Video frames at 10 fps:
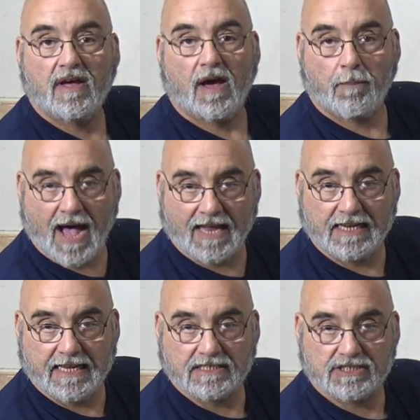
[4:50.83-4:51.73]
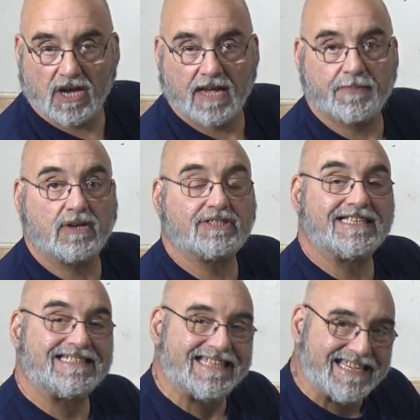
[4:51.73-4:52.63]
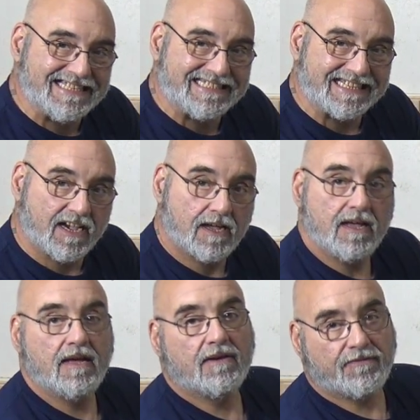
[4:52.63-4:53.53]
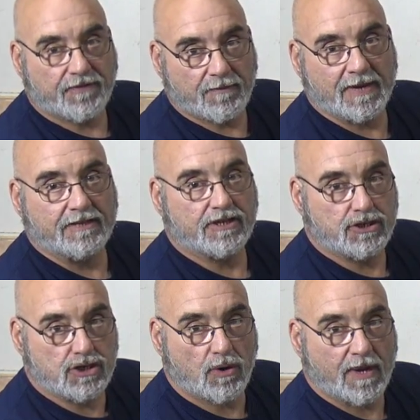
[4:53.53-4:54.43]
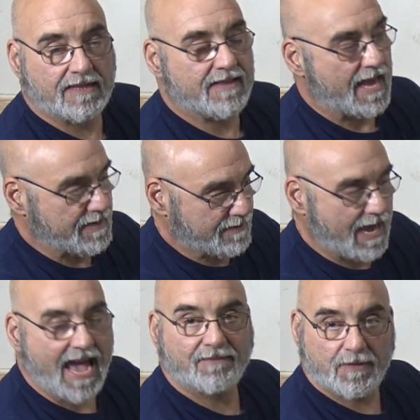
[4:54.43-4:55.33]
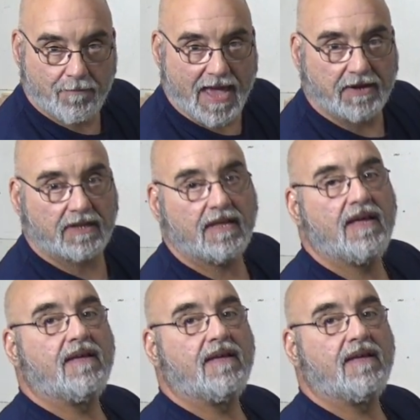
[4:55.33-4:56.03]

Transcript: a poly inside because it's easier for me to do it than to have the metal,